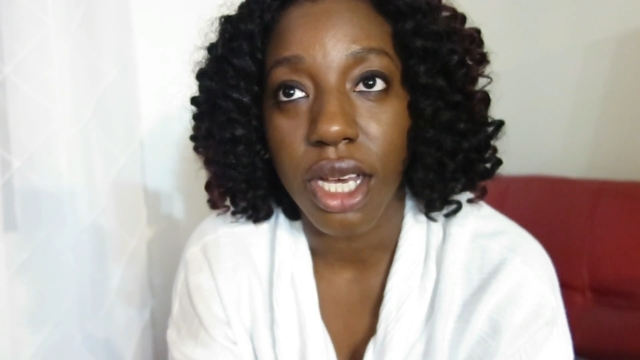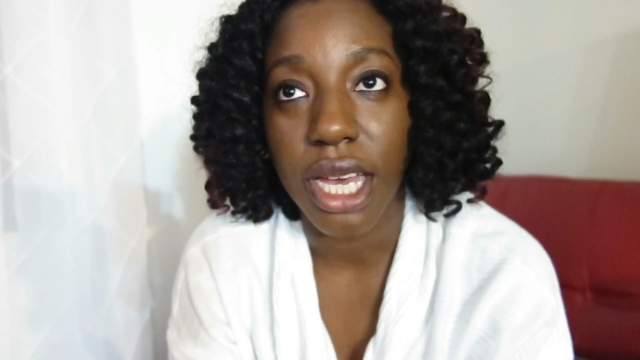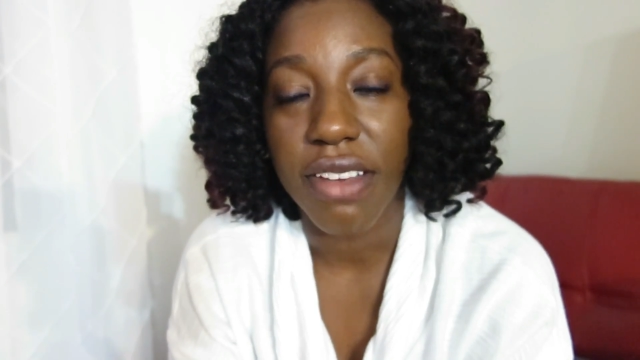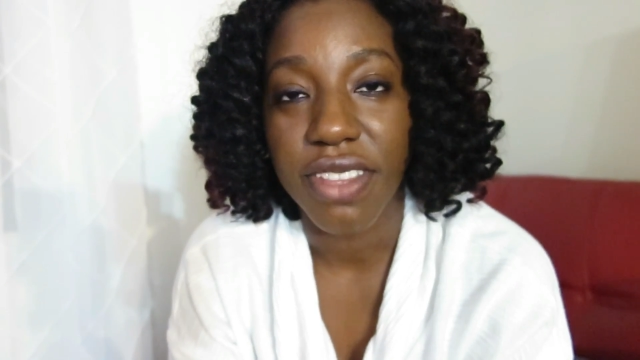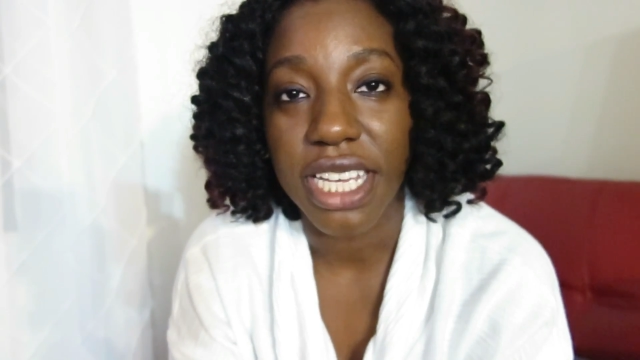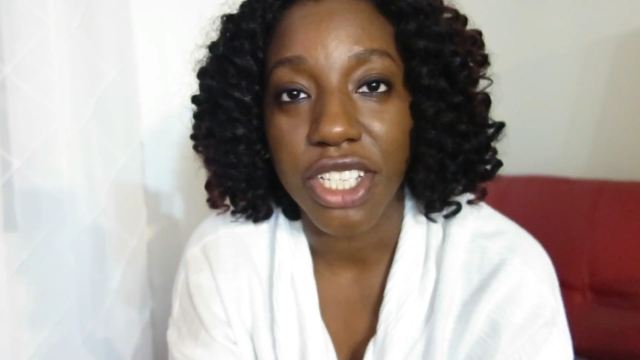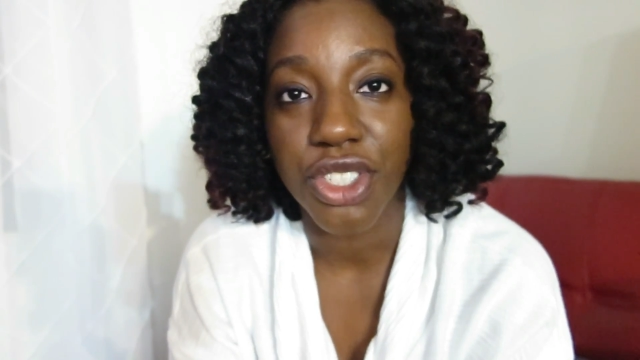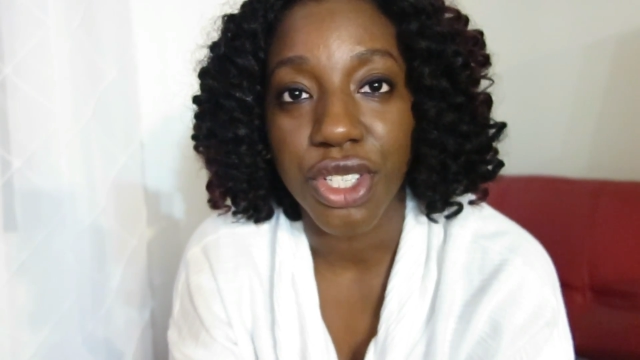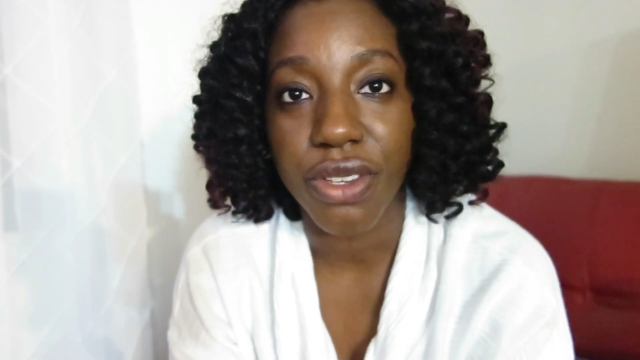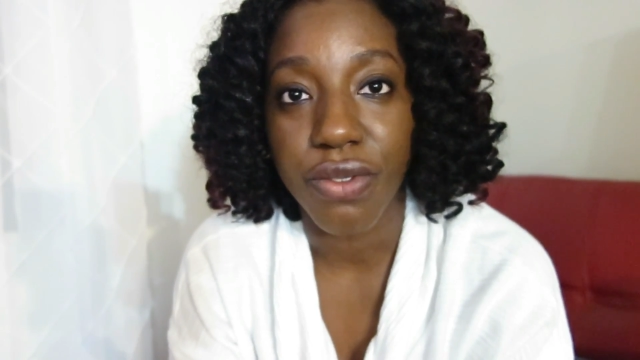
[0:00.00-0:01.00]
have the
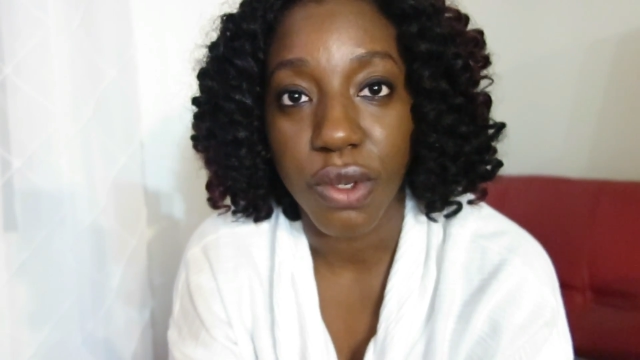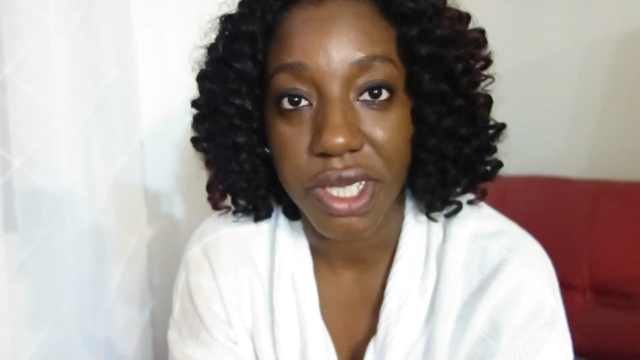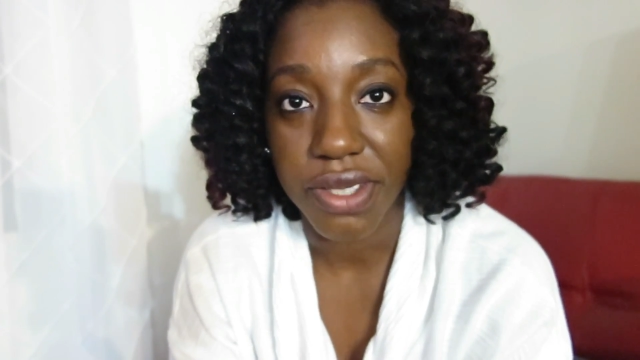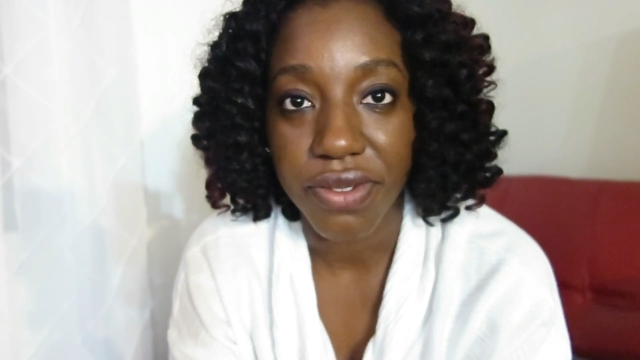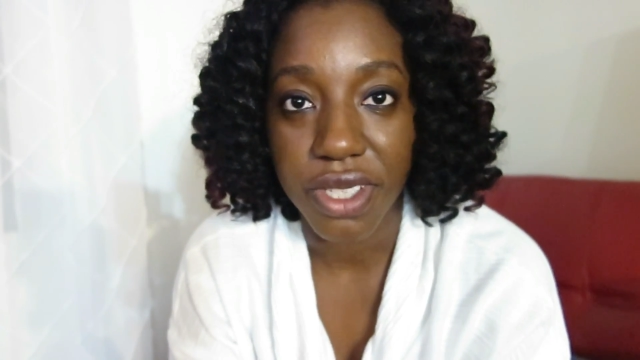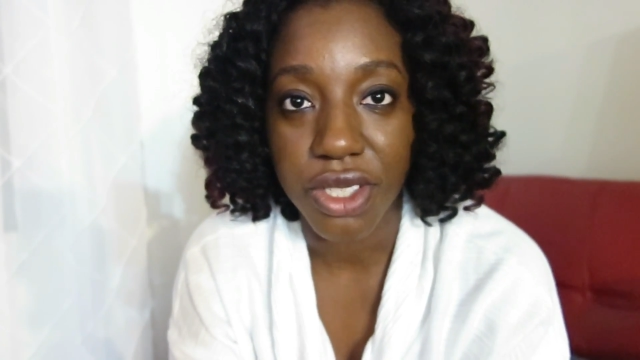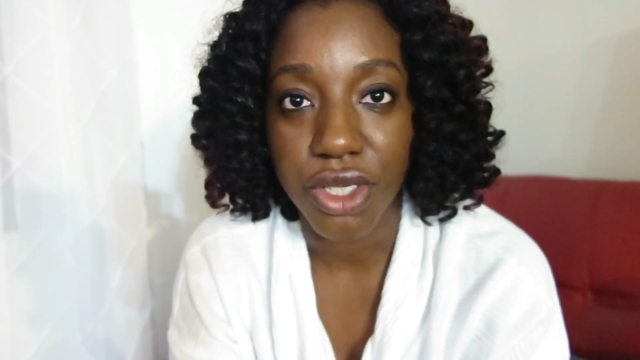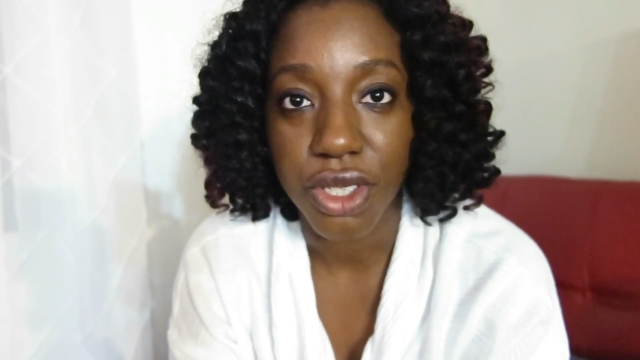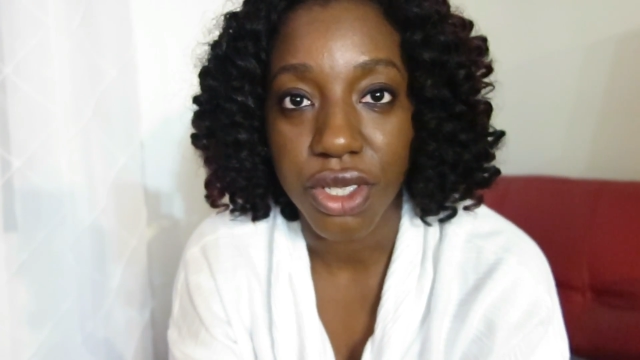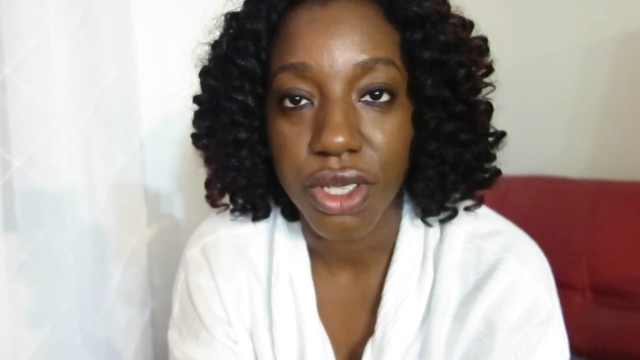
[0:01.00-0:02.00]
HD voice
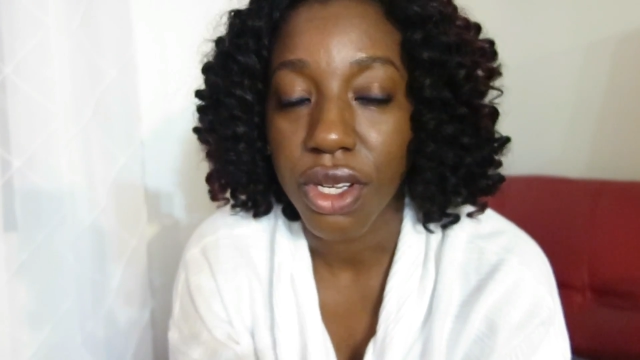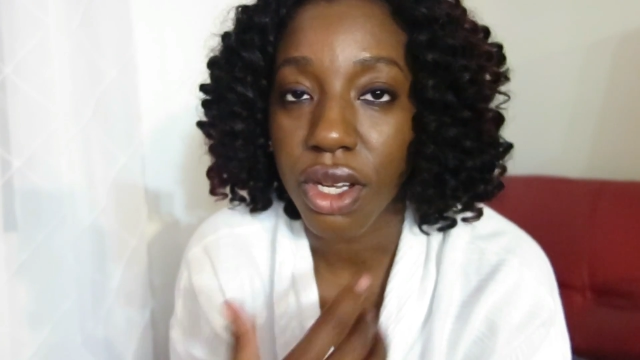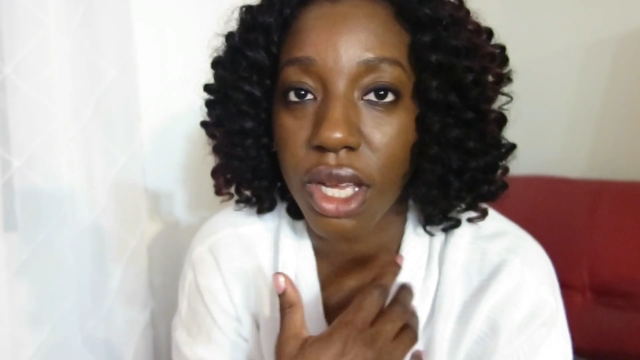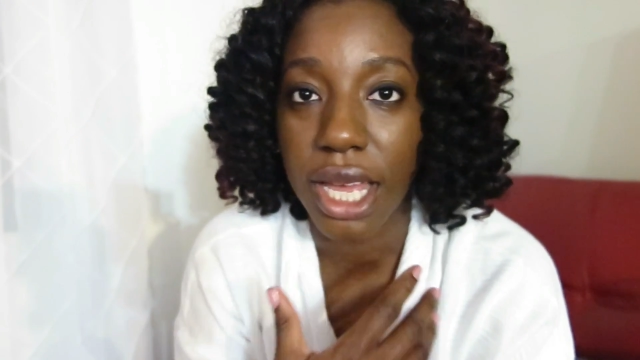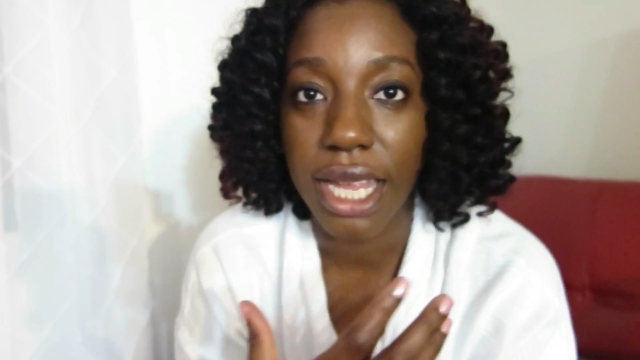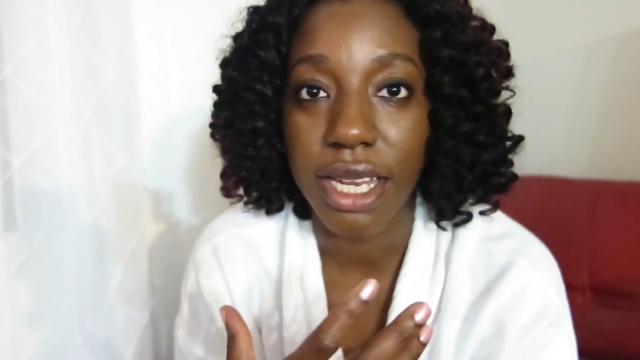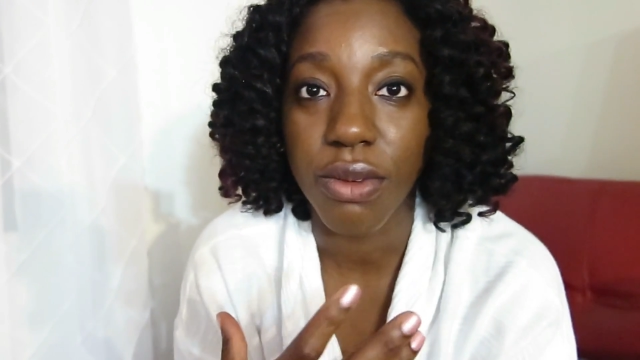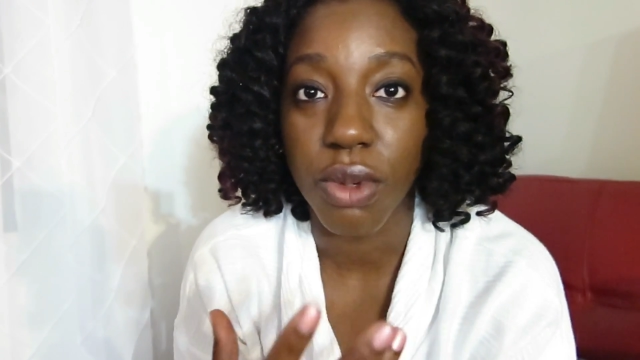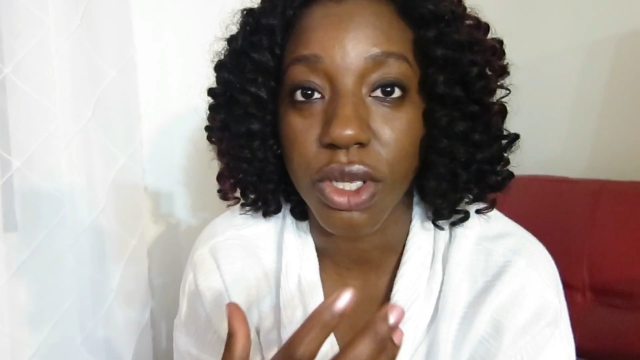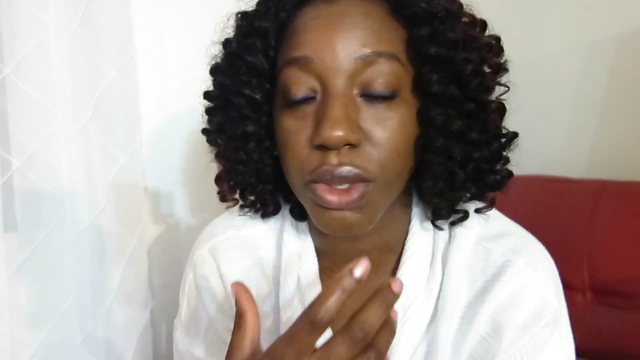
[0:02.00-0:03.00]
feature and
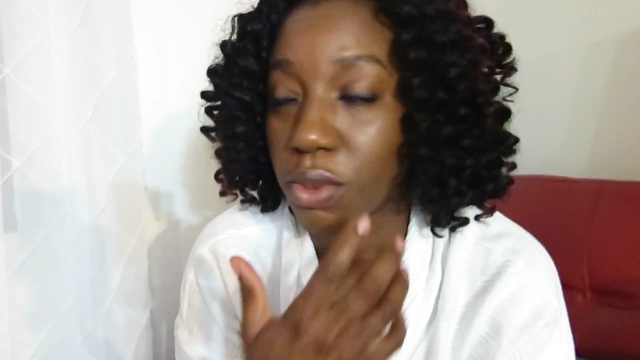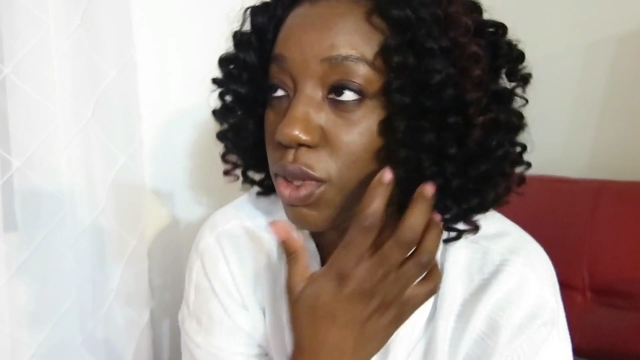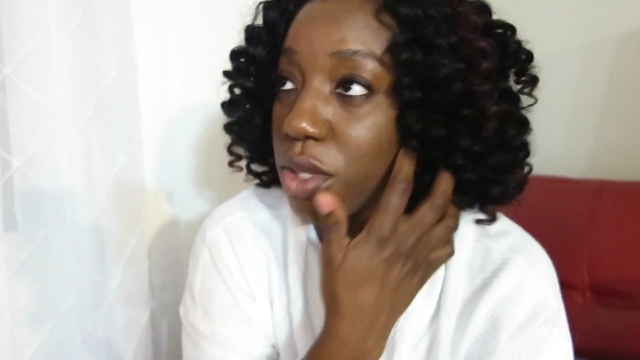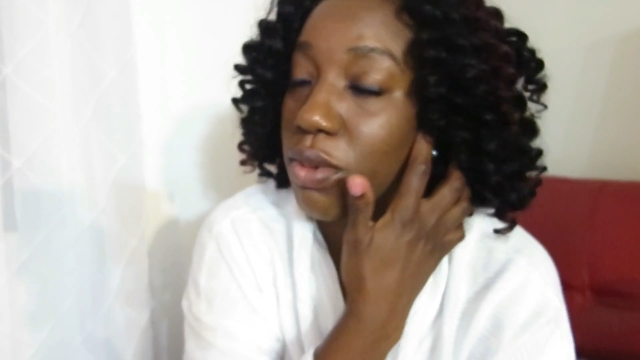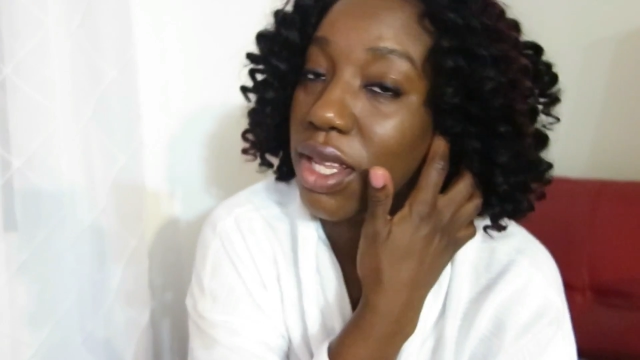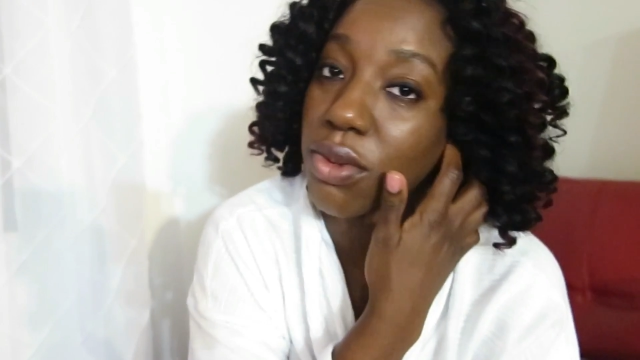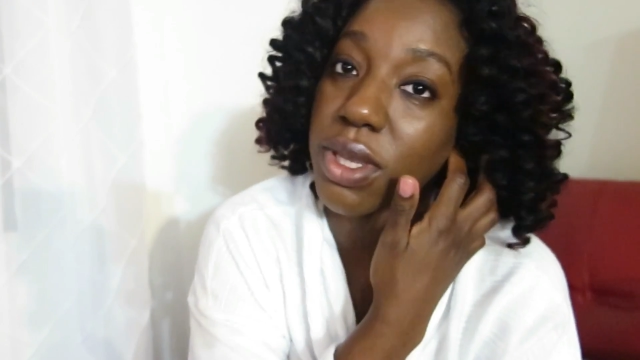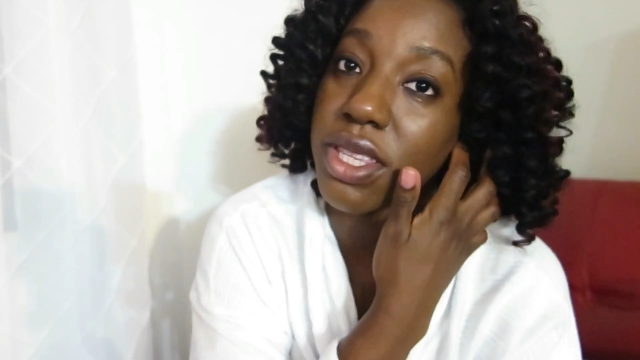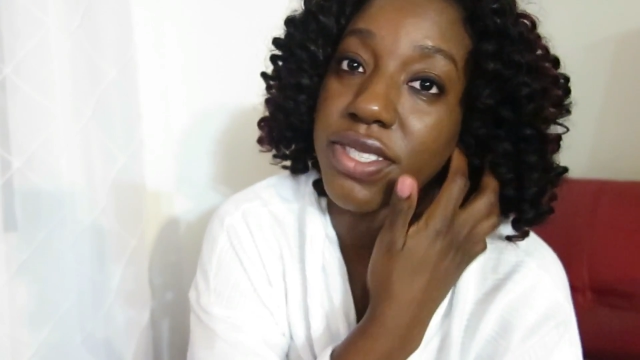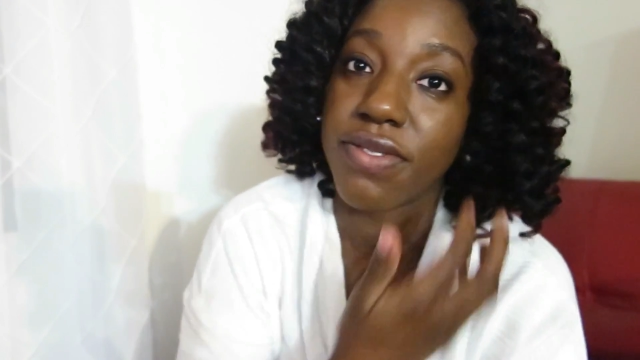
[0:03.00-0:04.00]
it works really well
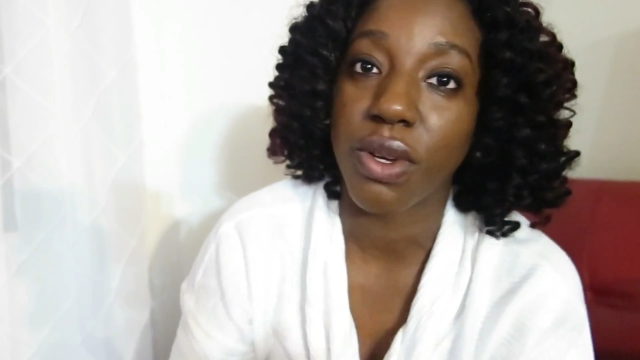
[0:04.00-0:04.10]
with this